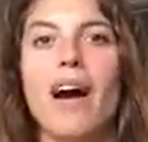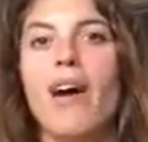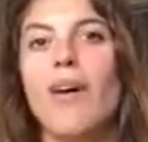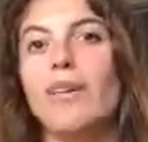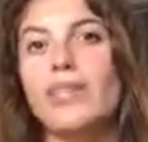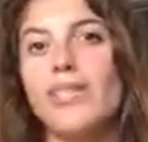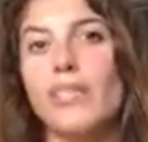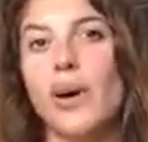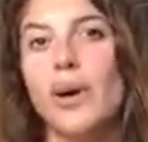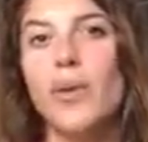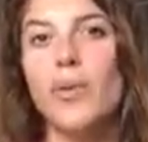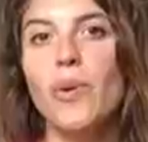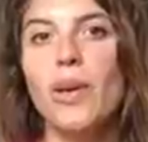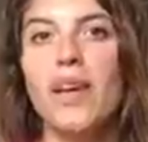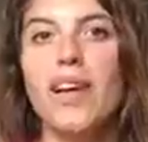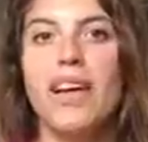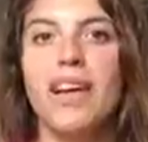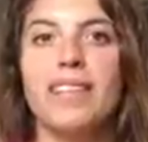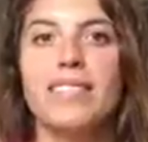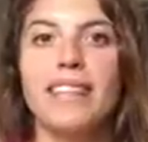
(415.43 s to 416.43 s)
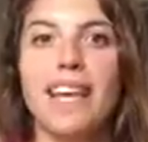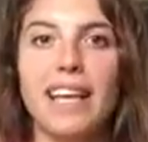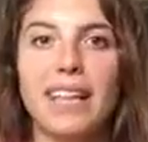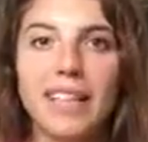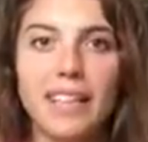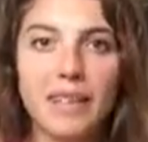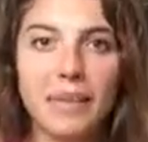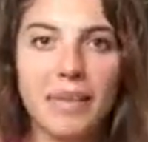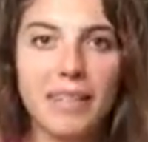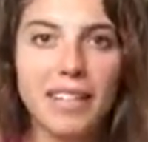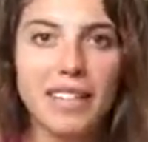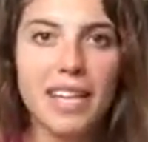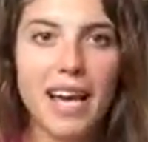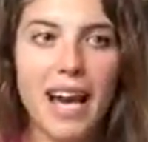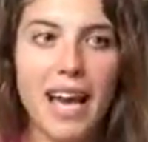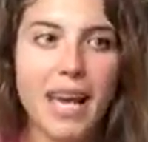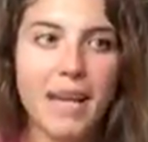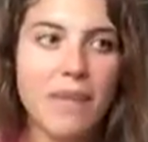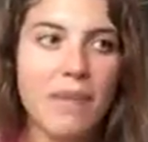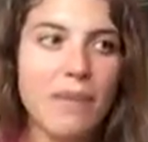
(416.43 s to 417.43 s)
Also, take a little bit of
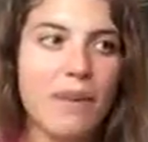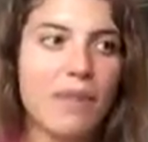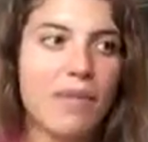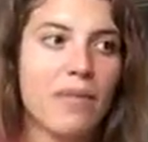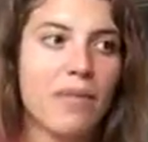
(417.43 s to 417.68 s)
time,